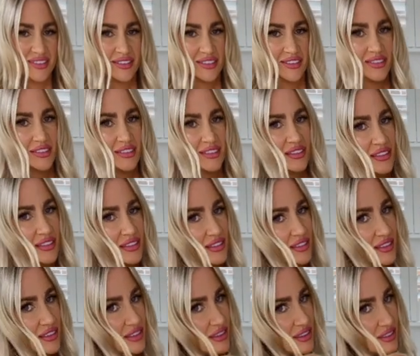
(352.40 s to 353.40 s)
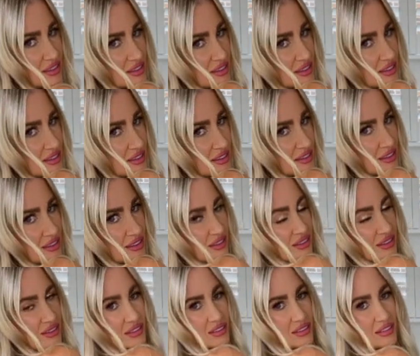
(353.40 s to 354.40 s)

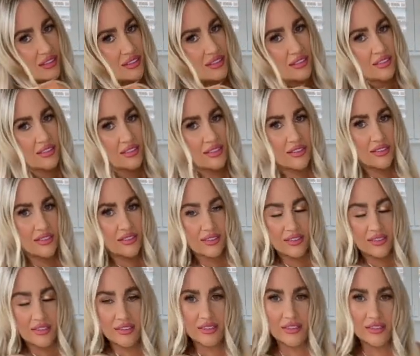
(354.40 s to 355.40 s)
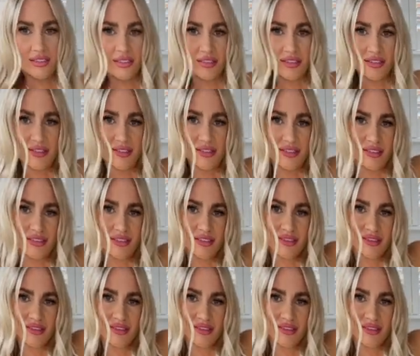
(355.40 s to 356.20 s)
No words are spoken by the person on screen.